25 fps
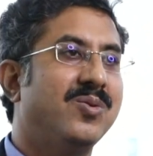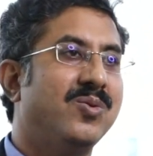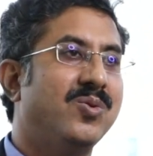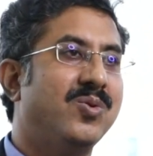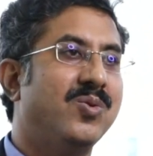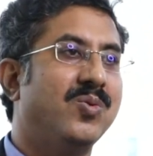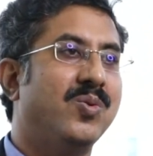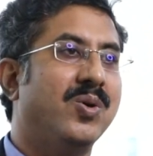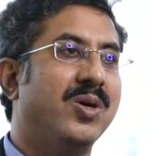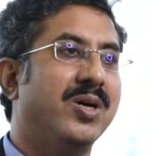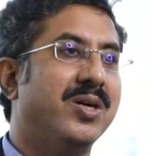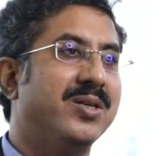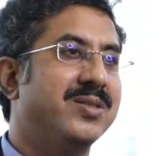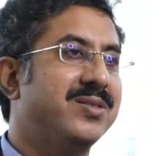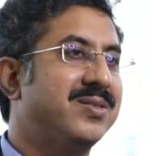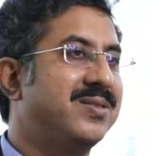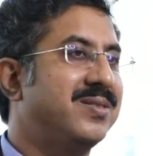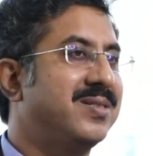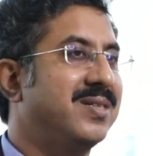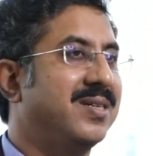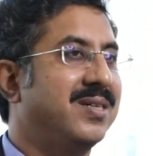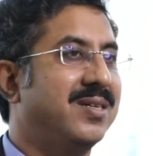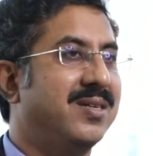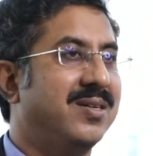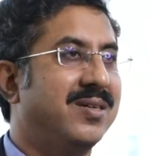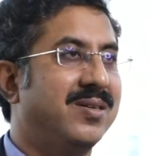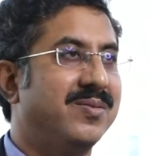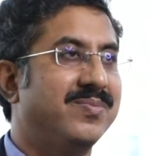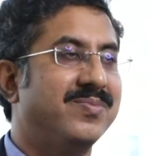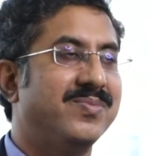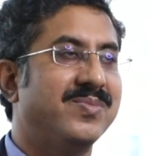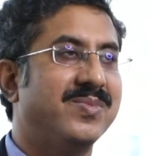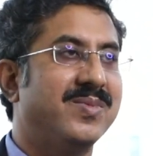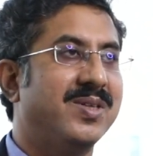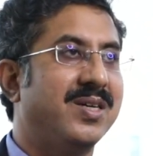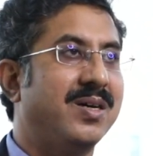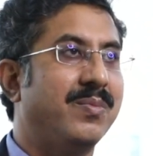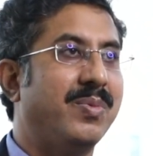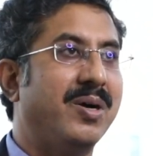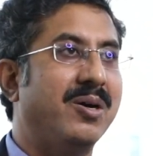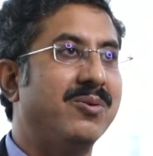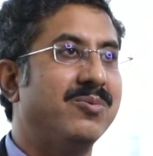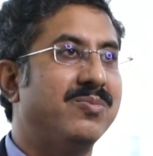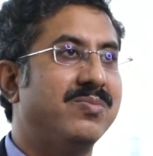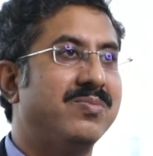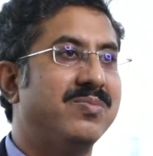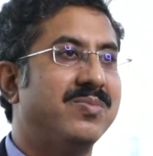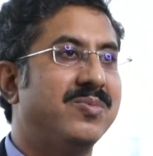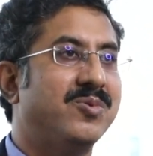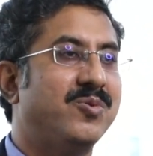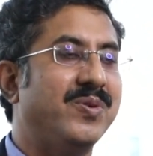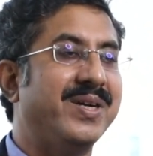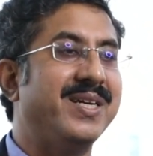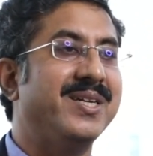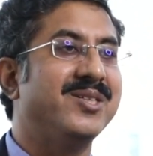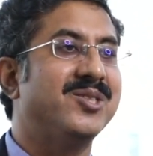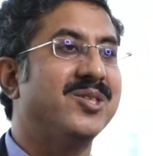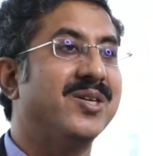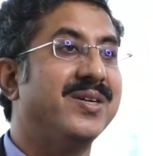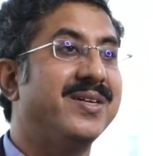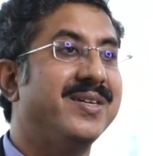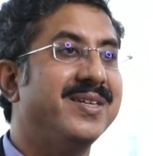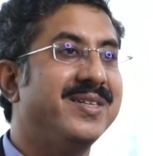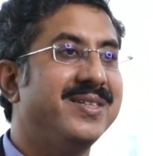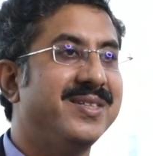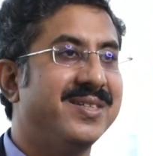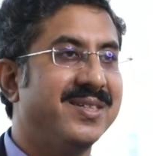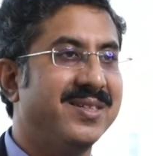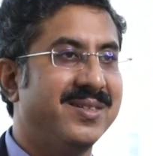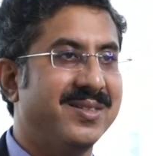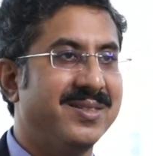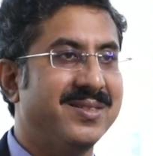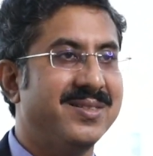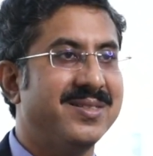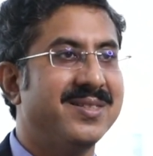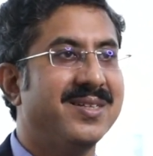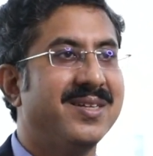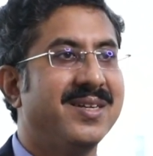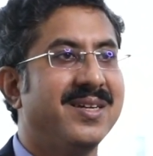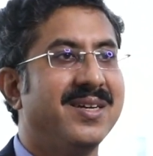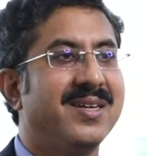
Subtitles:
who was about 20-30 years